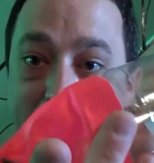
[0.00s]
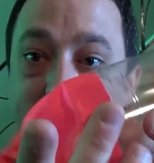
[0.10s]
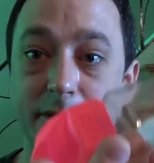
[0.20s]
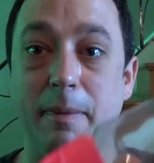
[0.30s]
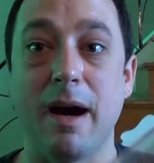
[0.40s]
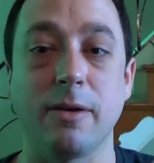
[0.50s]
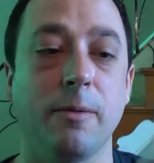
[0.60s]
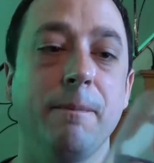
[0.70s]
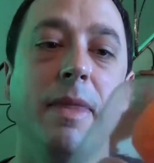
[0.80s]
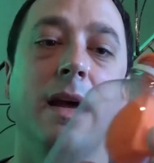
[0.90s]
of the
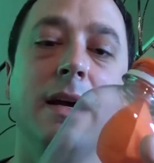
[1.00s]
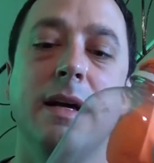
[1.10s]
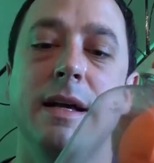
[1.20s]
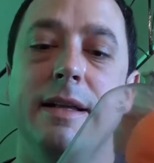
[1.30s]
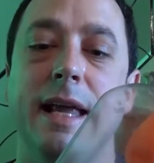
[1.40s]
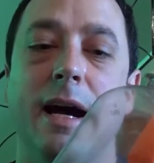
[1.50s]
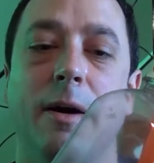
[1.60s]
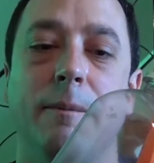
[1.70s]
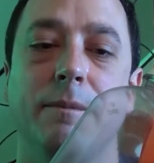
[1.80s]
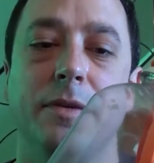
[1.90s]
bottle.
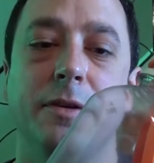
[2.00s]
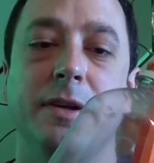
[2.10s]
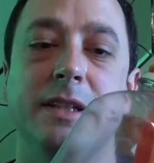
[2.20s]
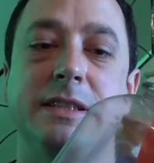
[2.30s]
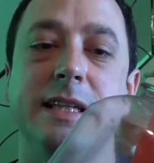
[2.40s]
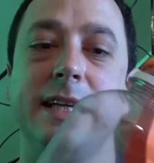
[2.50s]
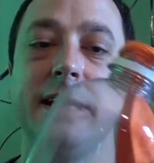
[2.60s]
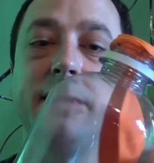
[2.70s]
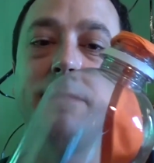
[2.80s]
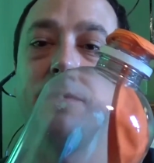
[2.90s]
Now, you can
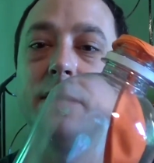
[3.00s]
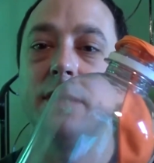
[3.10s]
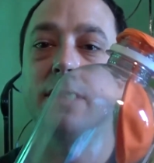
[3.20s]
see,